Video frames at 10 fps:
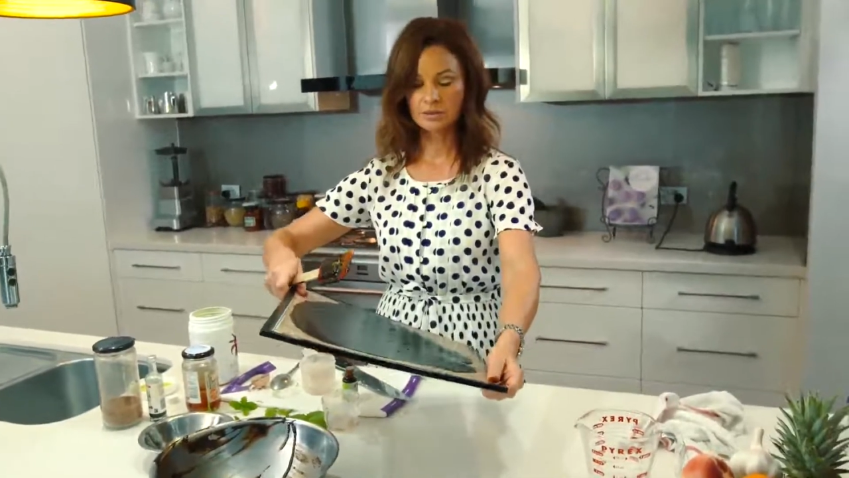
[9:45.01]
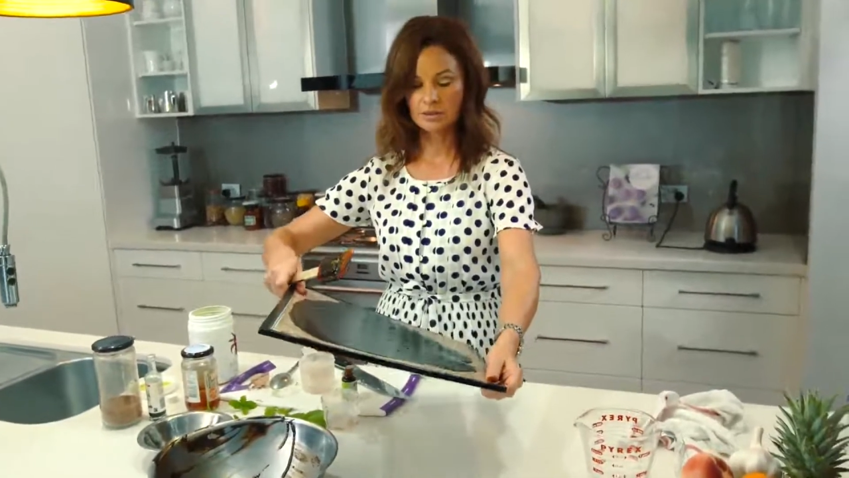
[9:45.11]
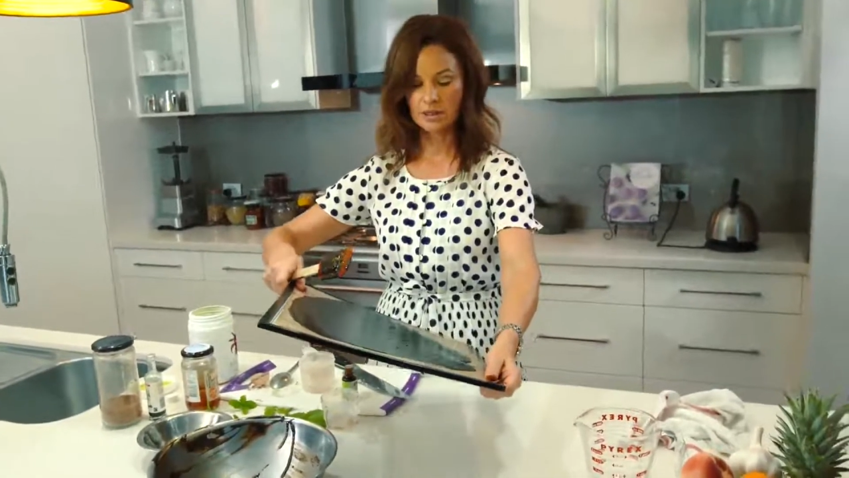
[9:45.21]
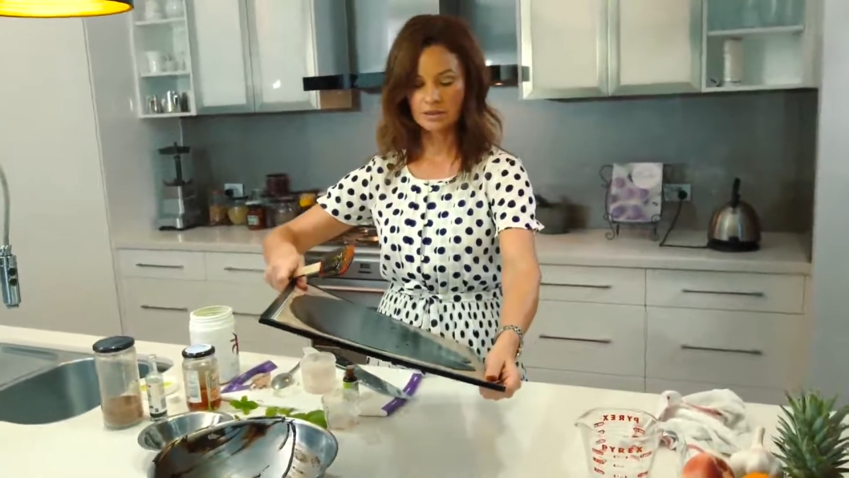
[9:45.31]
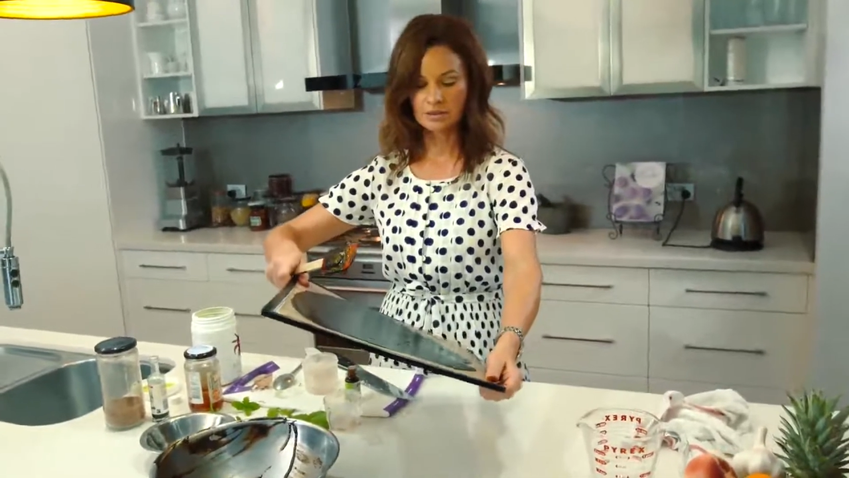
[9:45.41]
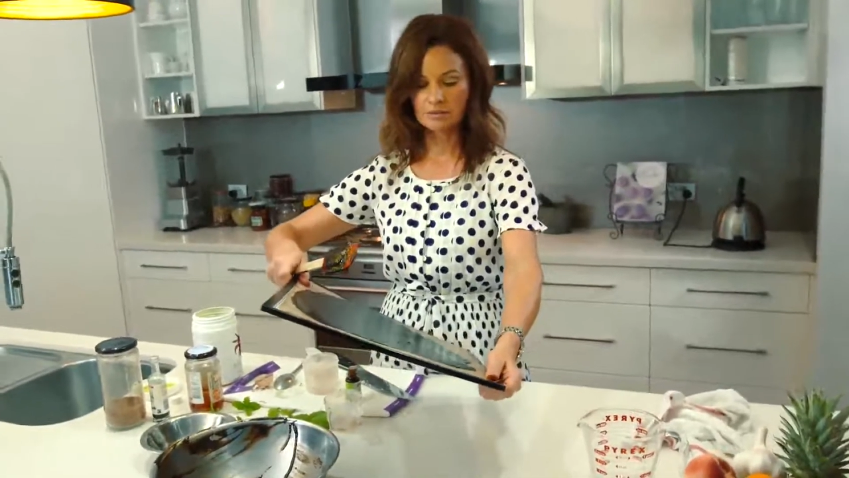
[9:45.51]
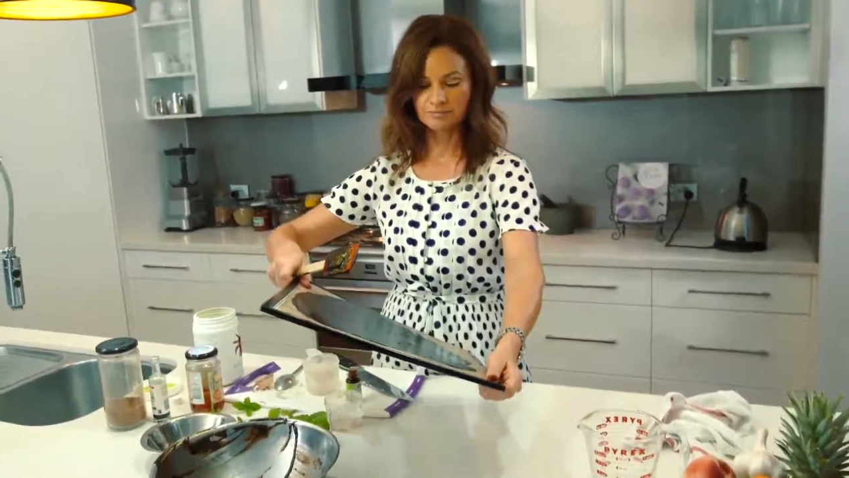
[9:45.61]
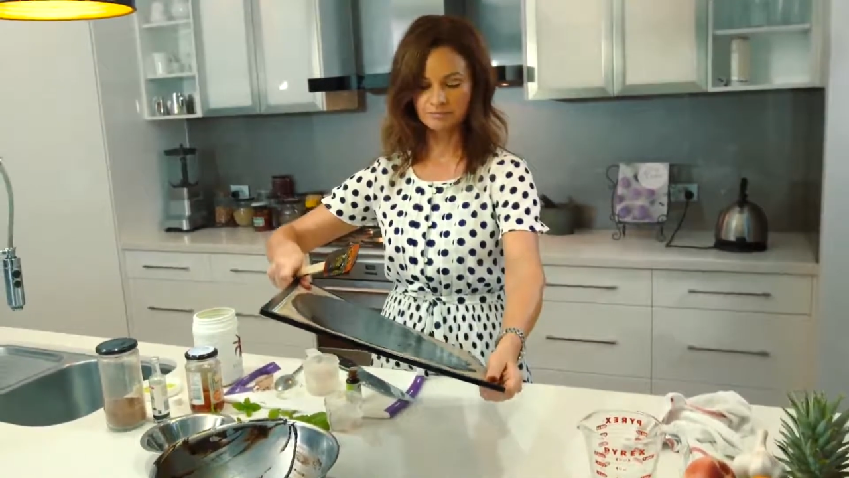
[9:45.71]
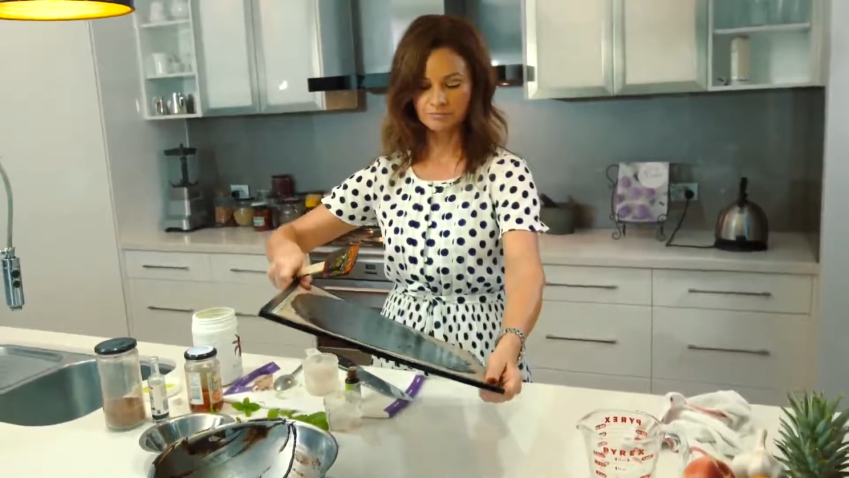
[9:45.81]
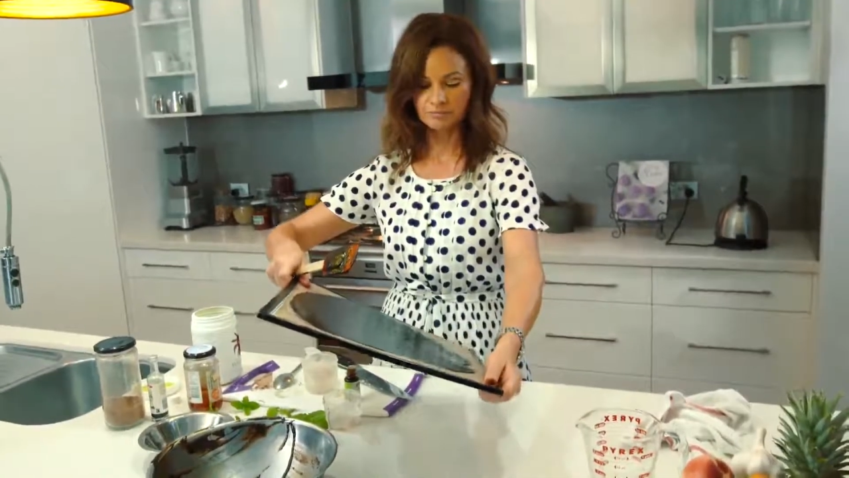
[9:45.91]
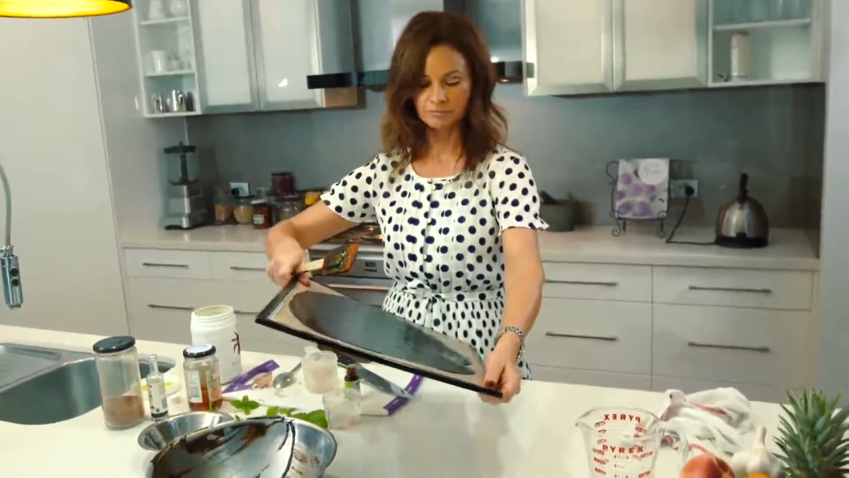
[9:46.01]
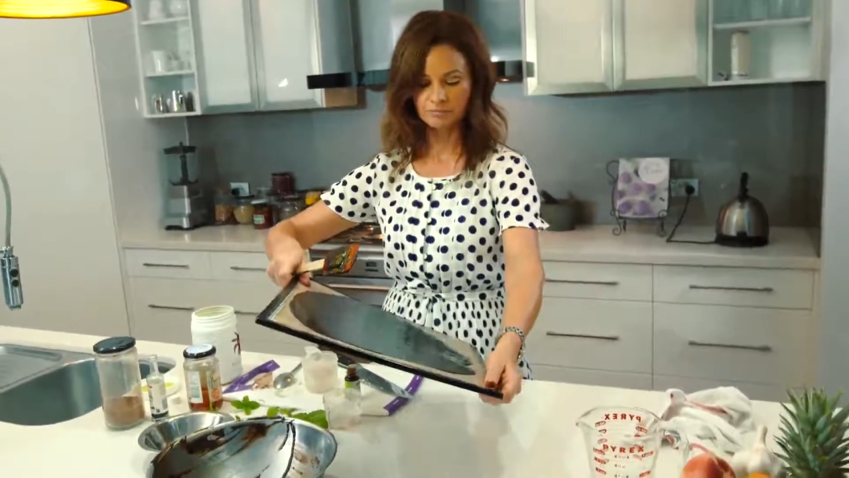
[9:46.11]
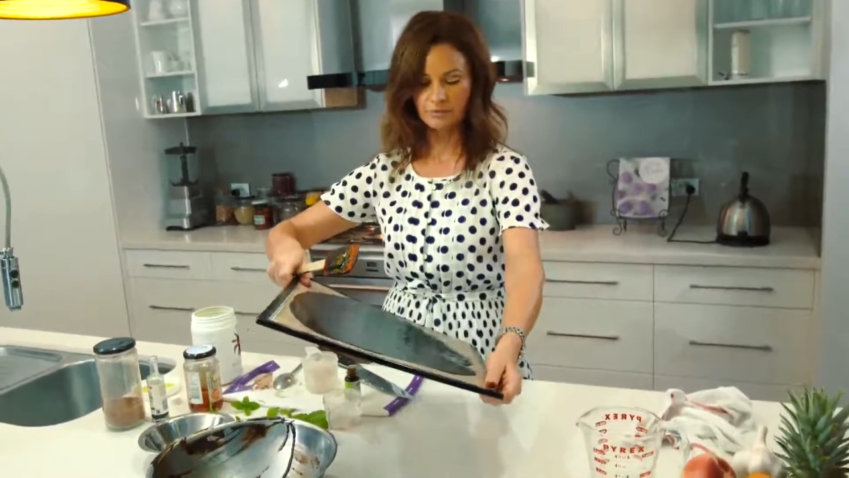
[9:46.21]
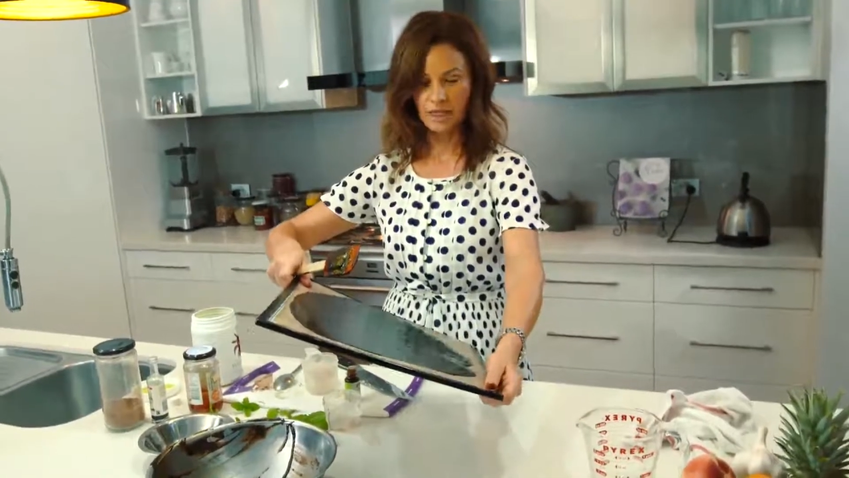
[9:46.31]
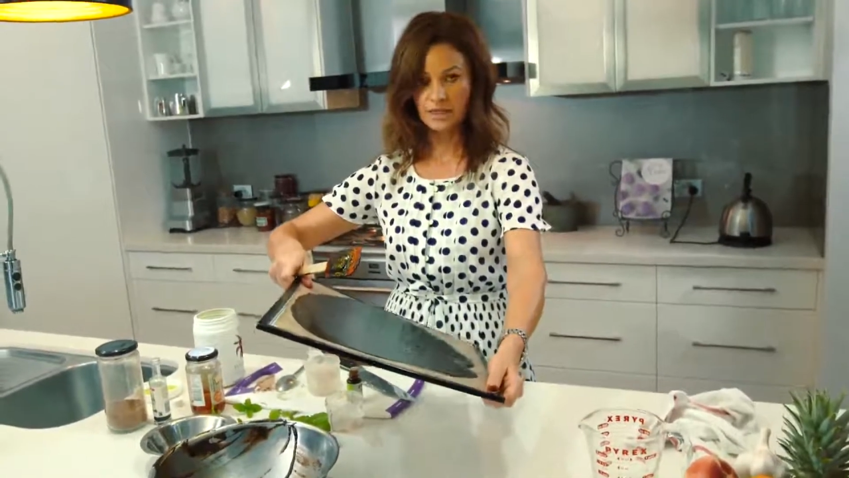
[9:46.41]
solids.
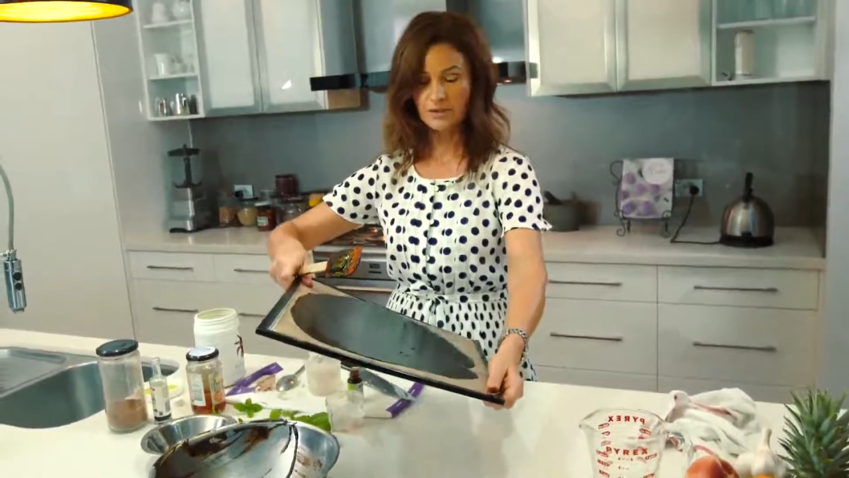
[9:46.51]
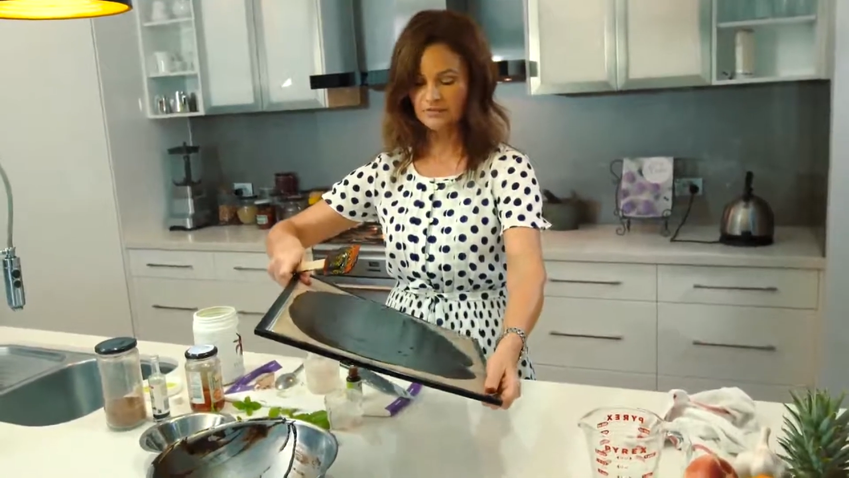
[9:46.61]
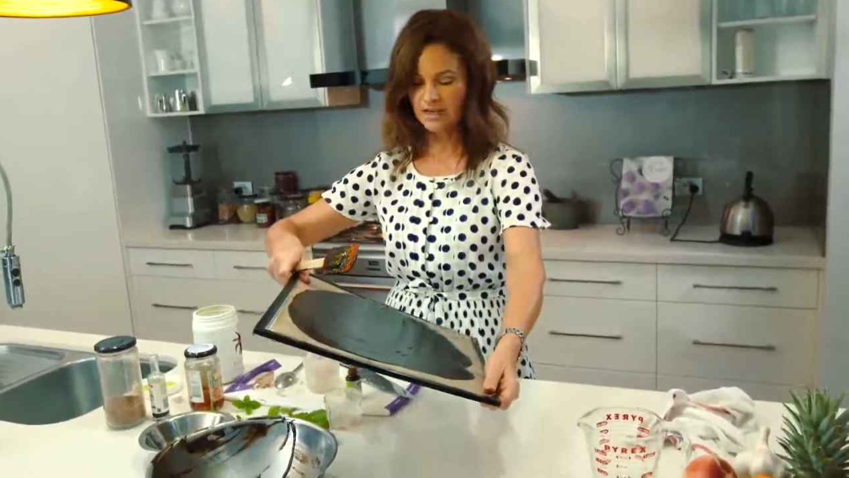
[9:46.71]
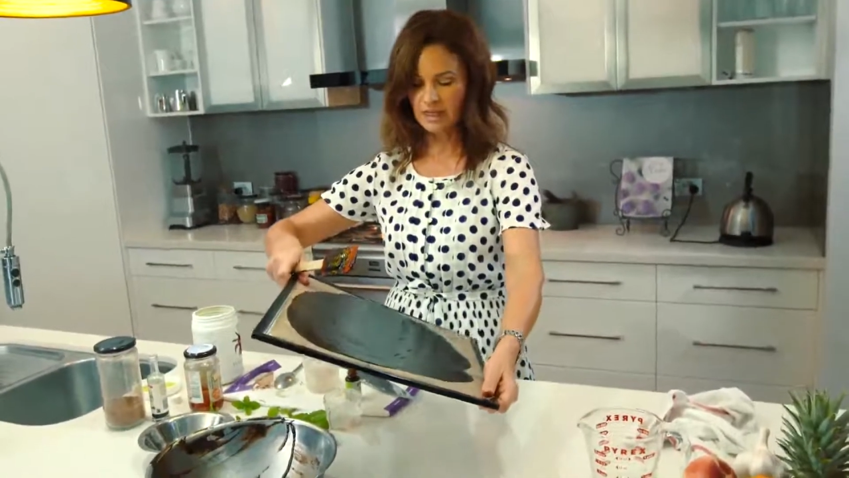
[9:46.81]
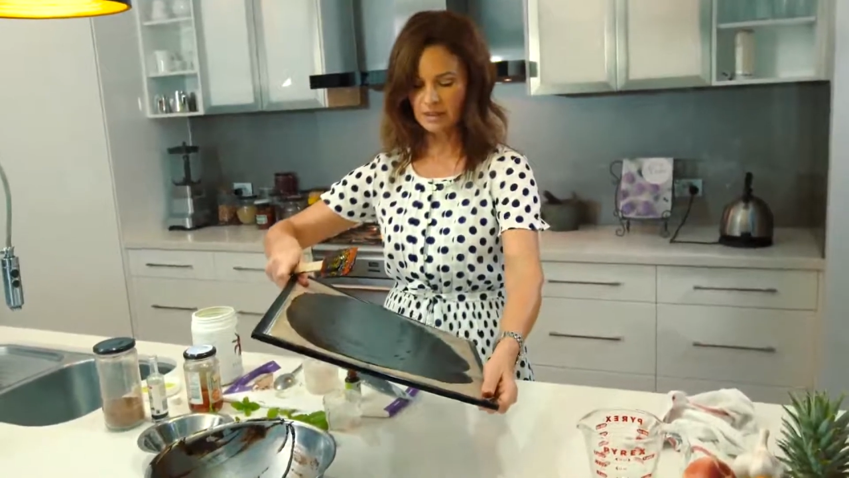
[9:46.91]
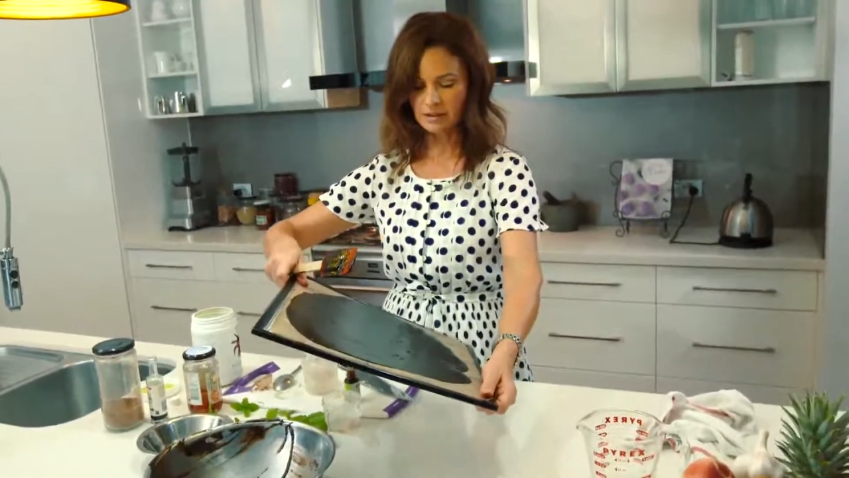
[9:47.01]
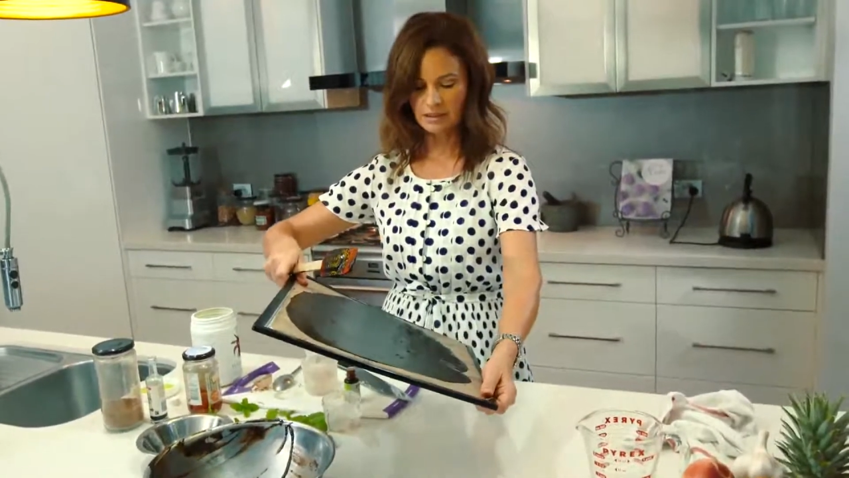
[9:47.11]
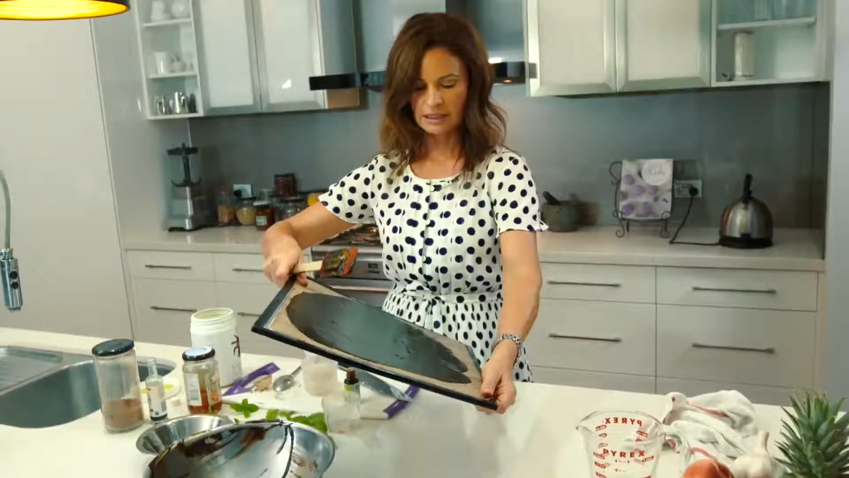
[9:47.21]
So it's vegan.